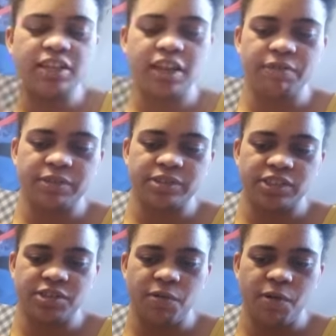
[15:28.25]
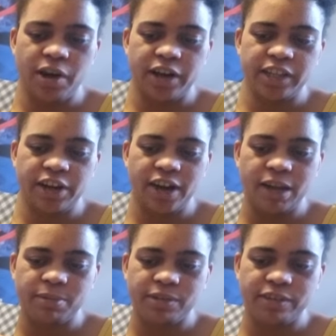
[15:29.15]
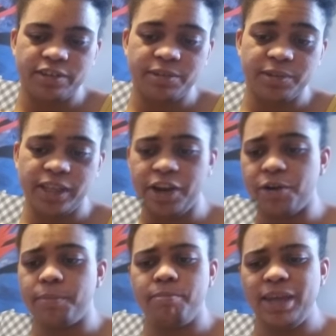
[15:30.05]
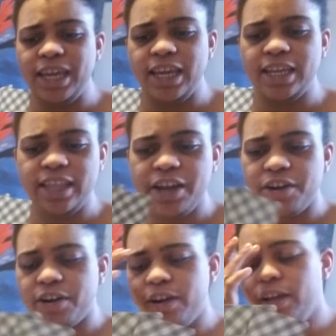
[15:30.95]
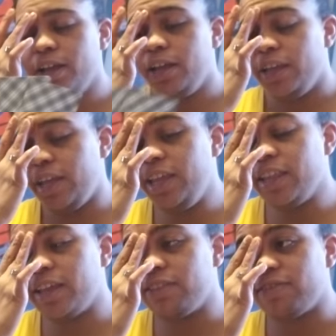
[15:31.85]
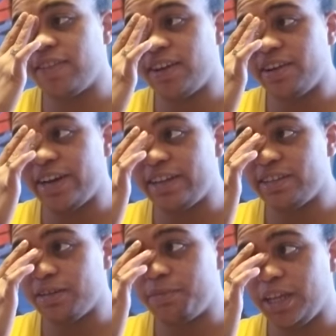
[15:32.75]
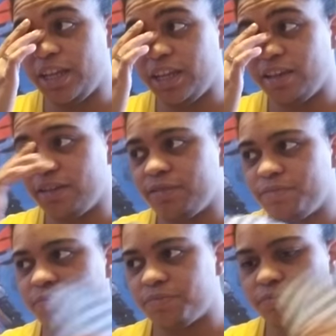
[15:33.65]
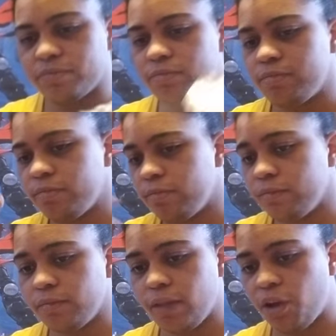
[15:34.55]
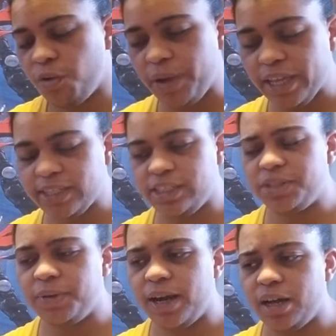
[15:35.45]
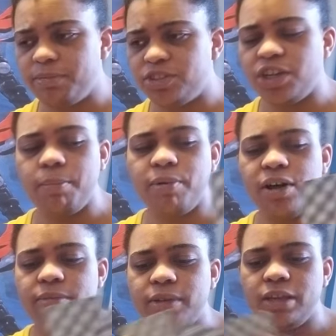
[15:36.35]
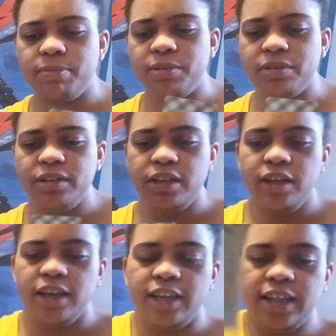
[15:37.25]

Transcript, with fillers: lover score. They are hypercritical. They are mean. They are inconsiderate. They're being quick to jump on people. And